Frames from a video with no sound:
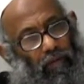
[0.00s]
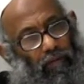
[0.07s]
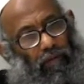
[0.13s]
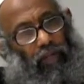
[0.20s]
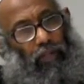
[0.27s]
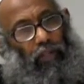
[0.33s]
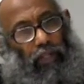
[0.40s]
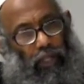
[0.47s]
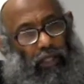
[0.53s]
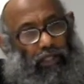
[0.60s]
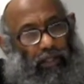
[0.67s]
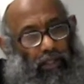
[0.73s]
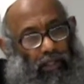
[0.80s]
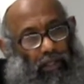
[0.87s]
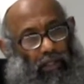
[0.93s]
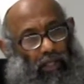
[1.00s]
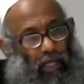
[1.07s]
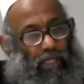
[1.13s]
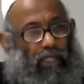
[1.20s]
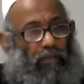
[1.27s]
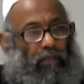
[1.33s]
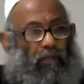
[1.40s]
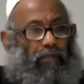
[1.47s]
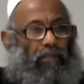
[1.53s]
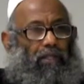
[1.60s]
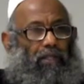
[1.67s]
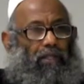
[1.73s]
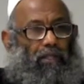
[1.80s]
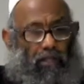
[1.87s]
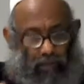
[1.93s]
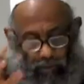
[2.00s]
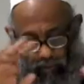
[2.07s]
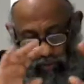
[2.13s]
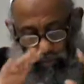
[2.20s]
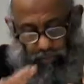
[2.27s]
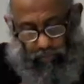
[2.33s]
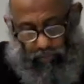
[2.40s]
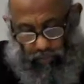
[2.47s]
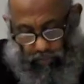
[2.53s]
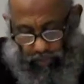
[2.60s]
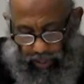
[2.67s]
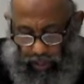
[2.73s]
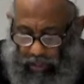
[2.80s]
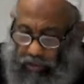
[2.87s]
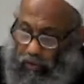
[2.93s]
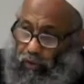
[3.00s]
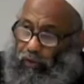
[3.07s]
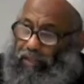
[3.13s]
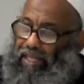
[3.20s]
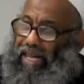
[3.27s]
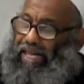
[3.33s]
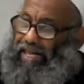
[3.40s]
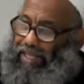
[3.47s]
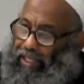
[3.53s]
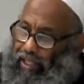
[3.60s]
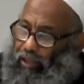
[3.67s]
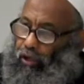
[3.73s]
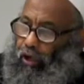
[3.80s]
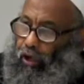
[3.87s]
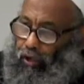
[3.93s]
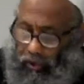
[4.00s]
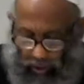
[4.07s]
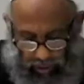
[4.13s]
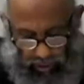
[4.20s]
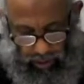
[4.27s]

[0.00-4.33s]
their shares, and the profits based on the agreed on